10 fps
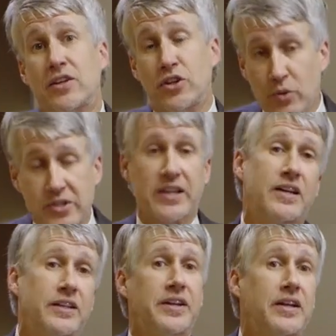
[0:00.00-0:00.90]
and use it
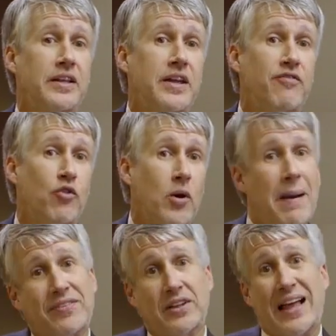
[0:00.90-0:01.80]
clinically for
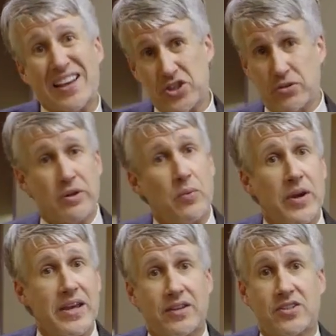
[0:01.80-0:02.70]
about the last 3
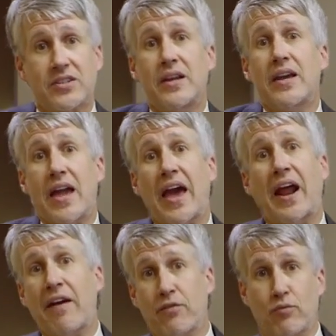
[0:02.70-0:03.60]
weeks, and
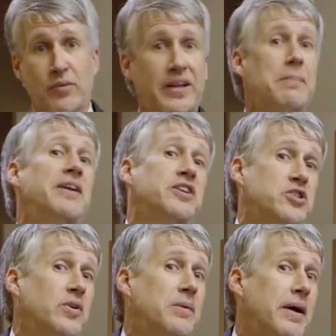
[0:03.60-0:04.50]
I've really been
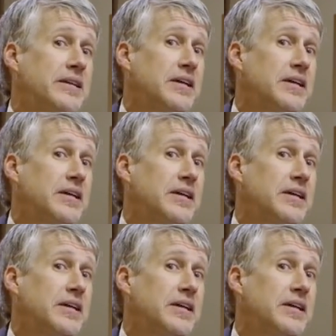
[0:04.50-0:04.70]
enjoying my